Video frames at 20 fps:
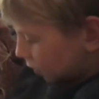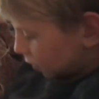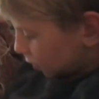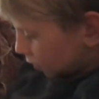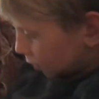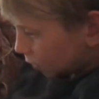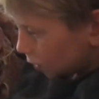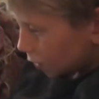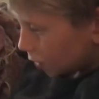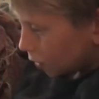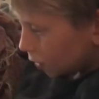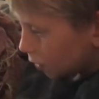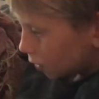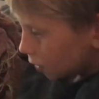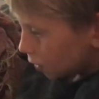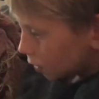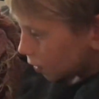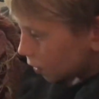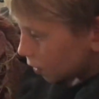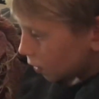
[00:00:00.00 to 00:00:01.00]
That one
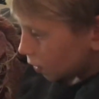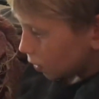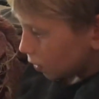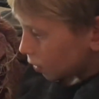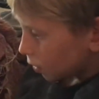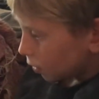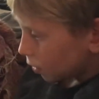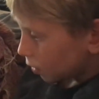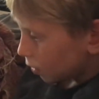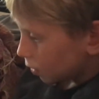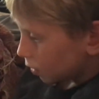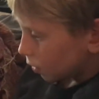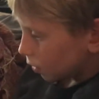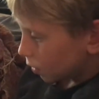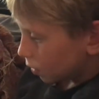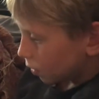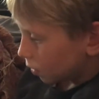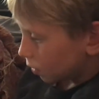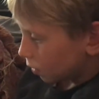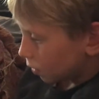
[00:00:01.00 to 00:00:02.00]
looks the same. That
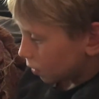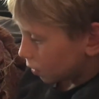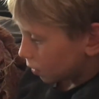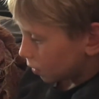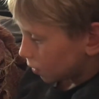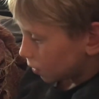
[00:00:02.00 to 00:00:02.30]
one.